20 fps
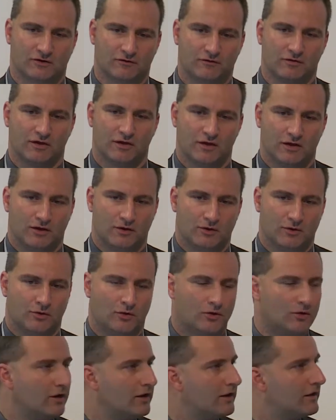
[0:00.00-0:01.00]
of, you
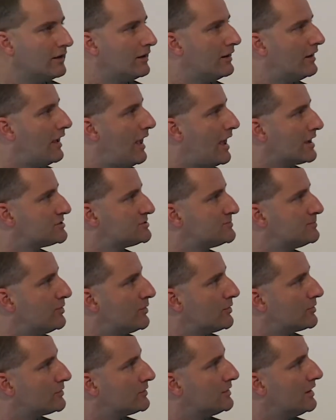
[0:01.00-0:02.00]
know, uh,
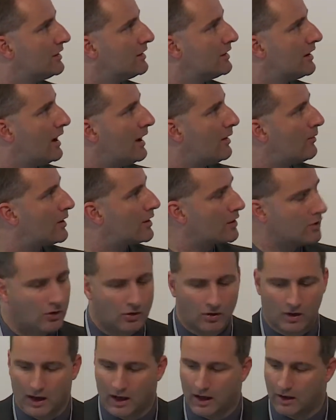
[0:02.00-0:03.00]
exporting our
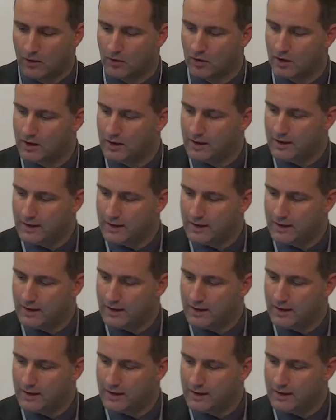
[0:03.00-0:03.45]
know-how.